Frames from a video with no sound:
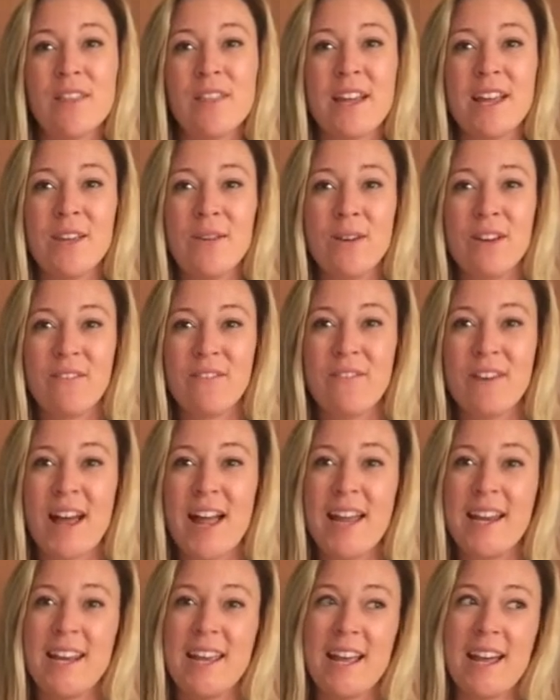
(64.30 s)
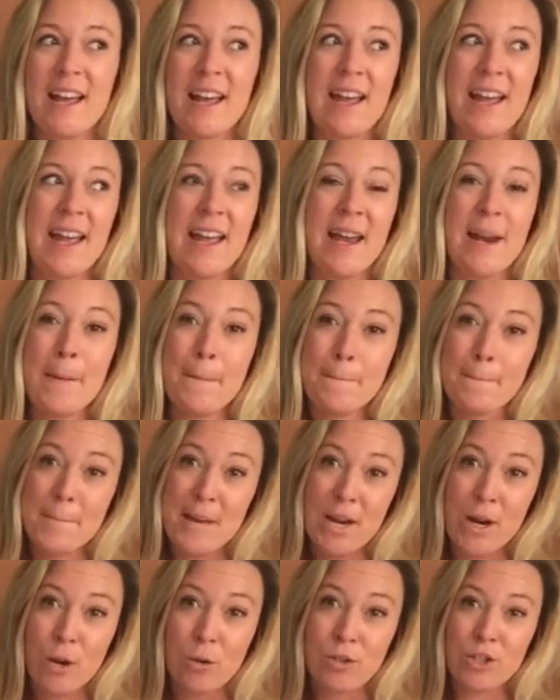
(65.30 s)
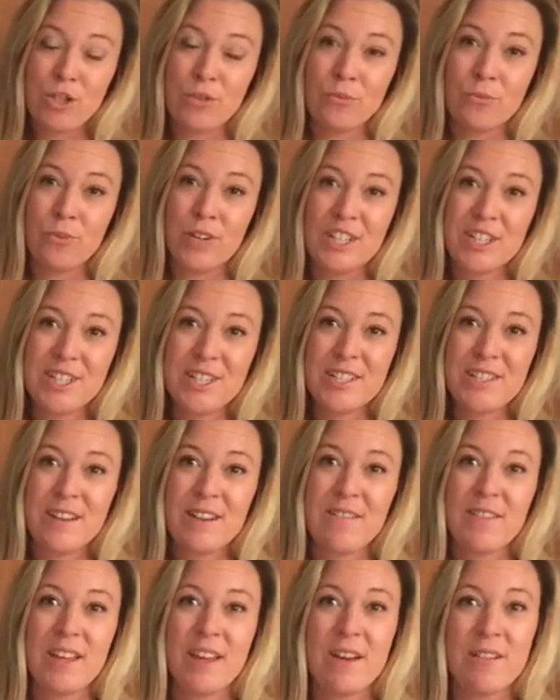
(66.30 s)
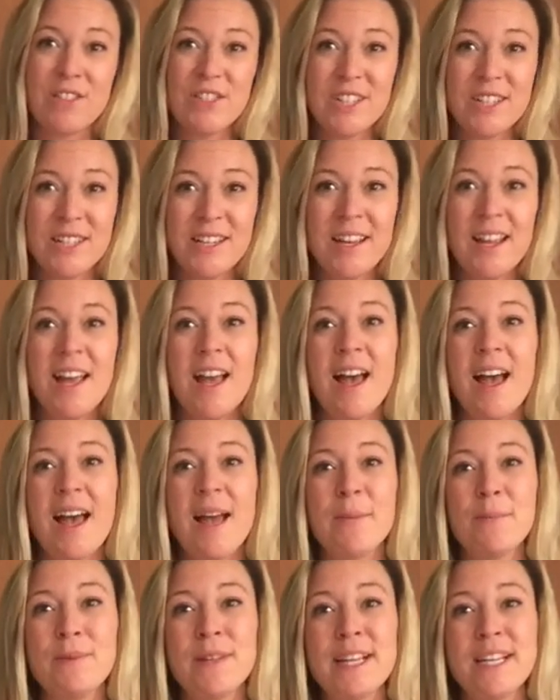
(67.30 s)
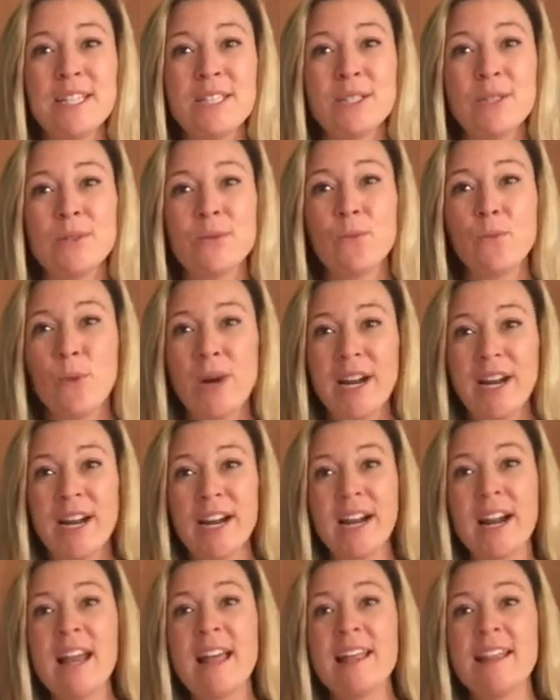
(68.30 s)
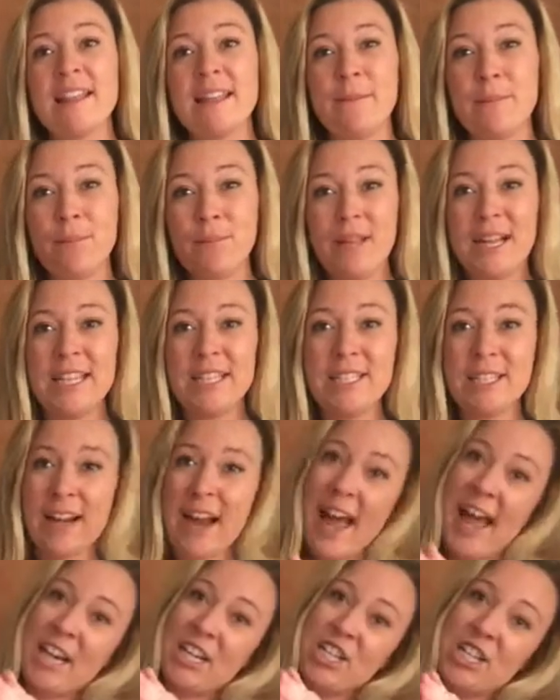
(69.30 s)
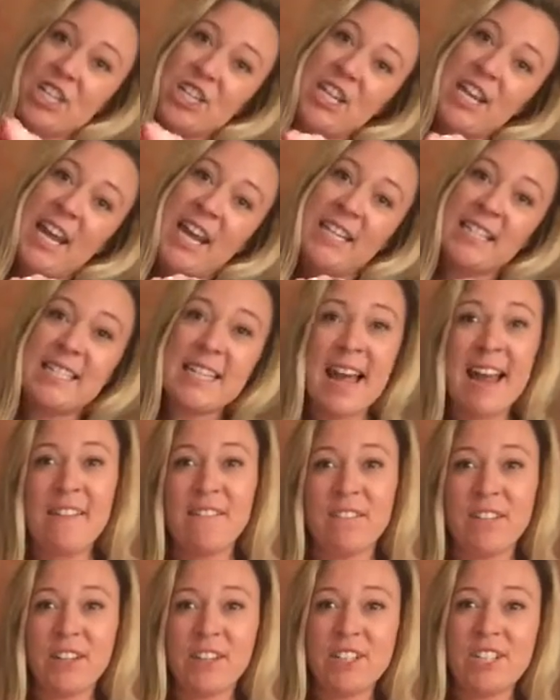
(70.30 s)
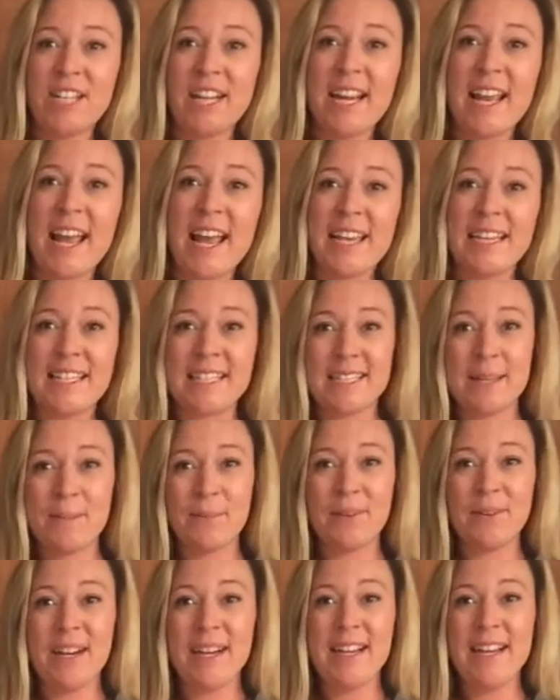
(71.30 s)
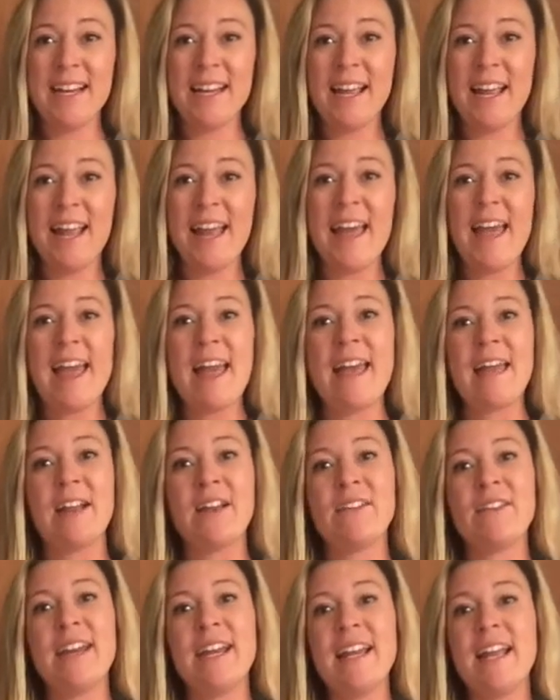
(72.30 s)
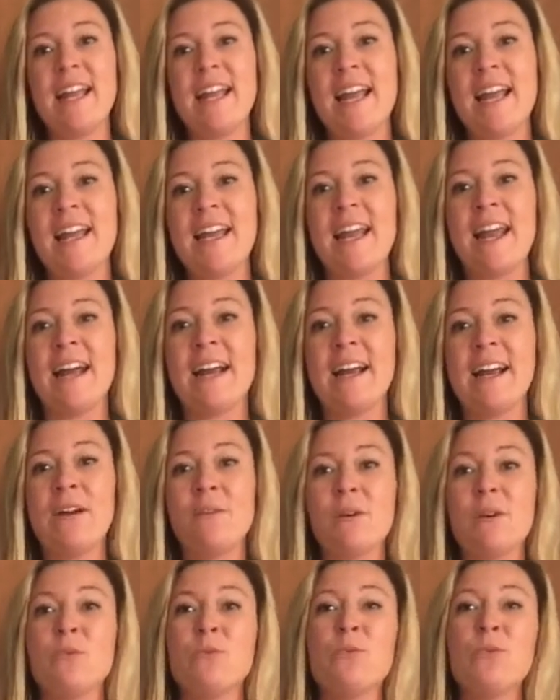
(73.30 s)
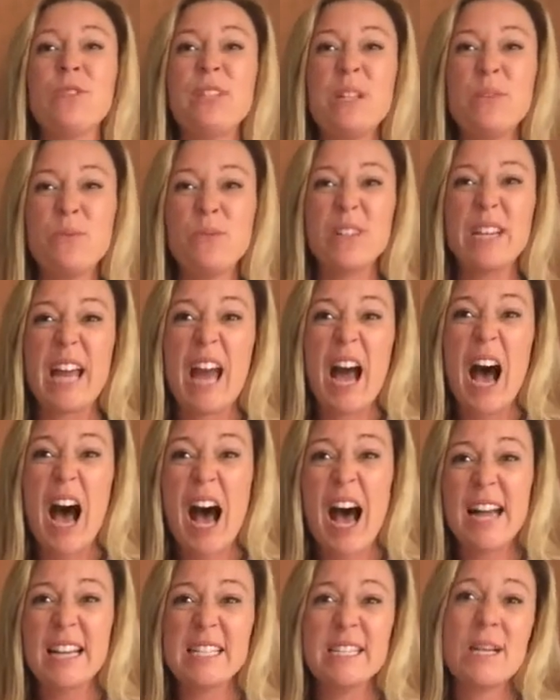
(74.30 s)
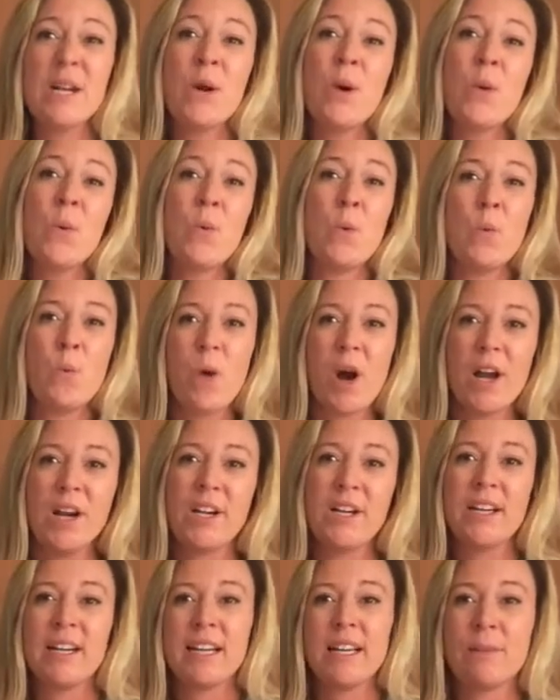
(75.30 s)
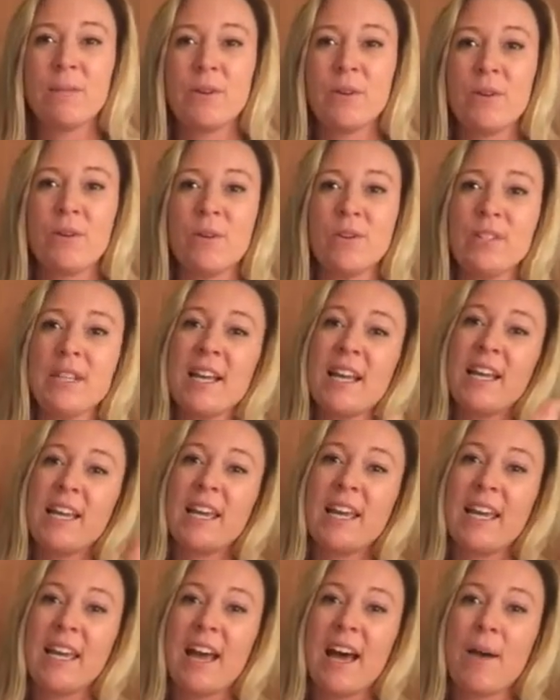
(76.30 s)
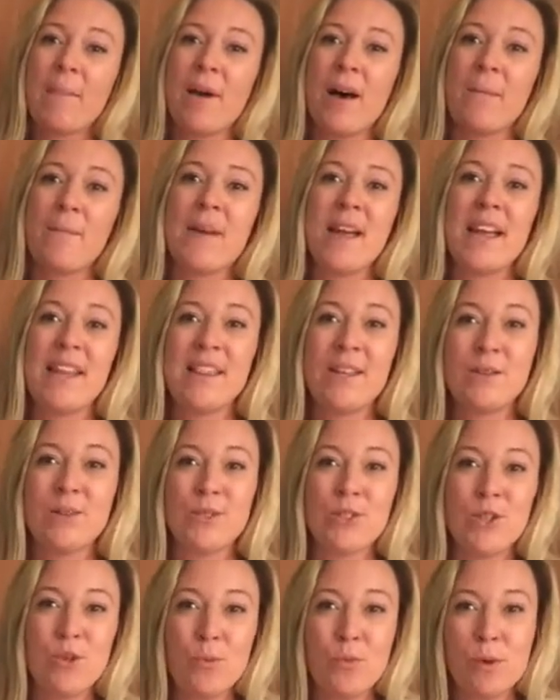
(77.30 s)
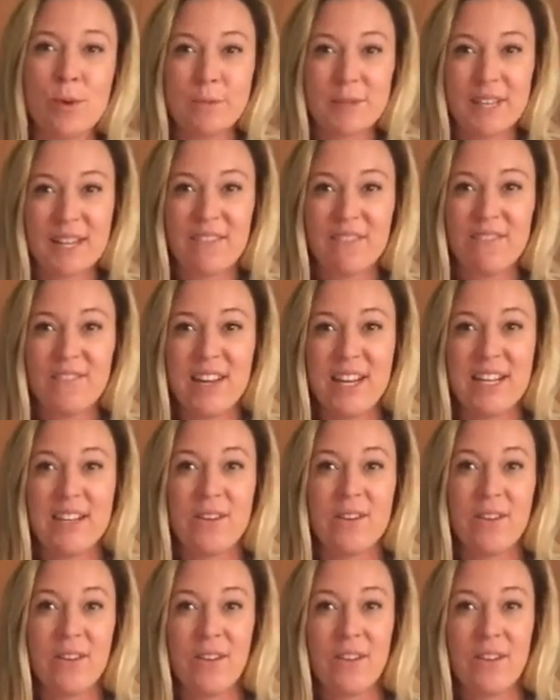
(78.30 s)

that you can find in mid-ocean ridges of the ocean, a place where the plates are actually diverging and separating and creating an area where really, really hot water and chemicals can come up and those tube worms can feed on.